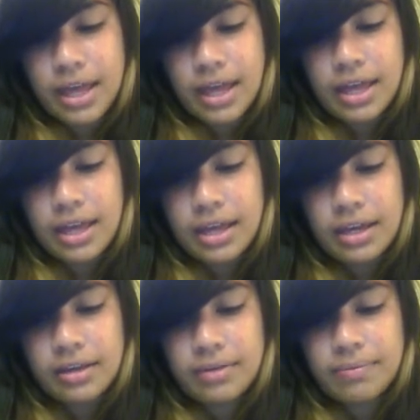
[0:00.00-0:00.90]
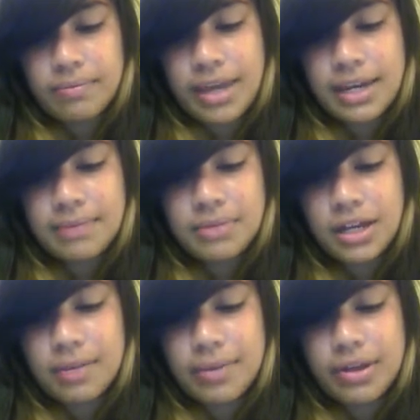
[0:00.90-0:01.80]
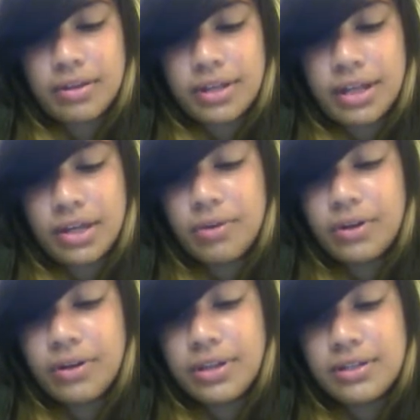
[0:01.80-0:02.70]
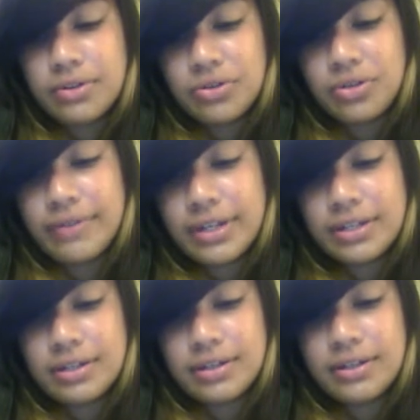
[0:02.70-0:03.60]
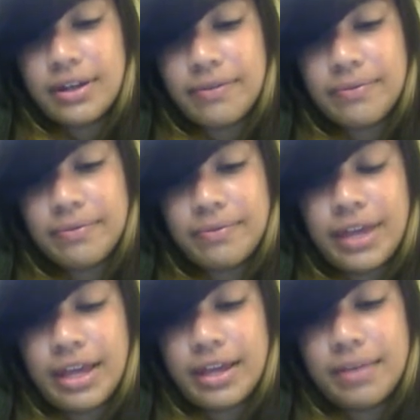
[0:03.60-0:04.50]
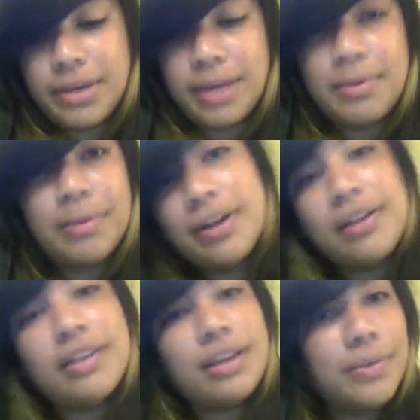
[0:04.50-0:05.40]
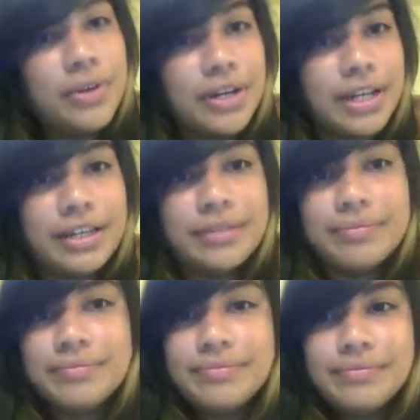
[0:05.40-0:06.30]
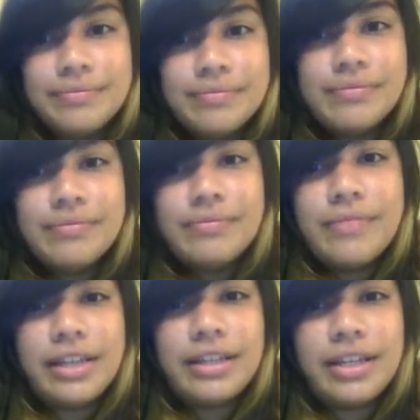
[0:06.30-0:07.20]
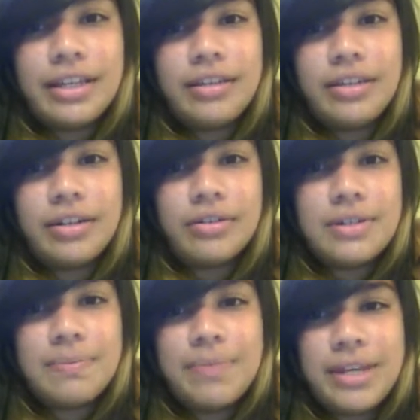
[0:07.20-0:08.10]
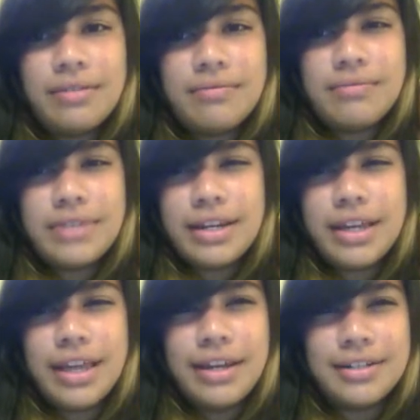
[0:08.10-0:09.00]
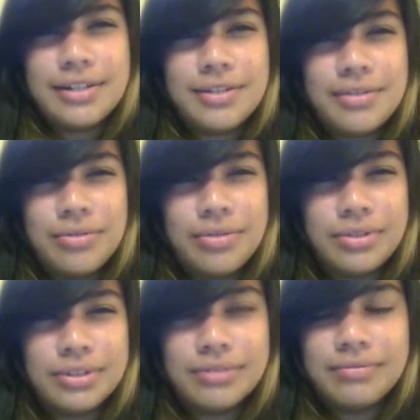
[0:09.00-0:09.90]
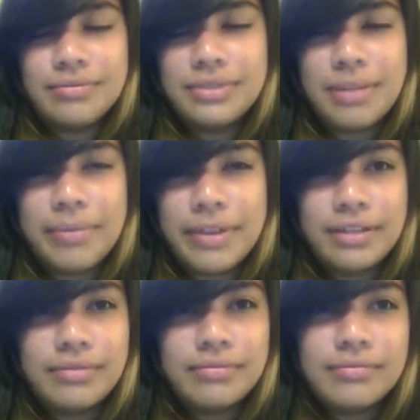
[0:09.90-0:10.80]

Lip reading: I made him talk about, like, going to all the social events and stuff and becoming part of the community and, like, you know, just being dedicated to school or something.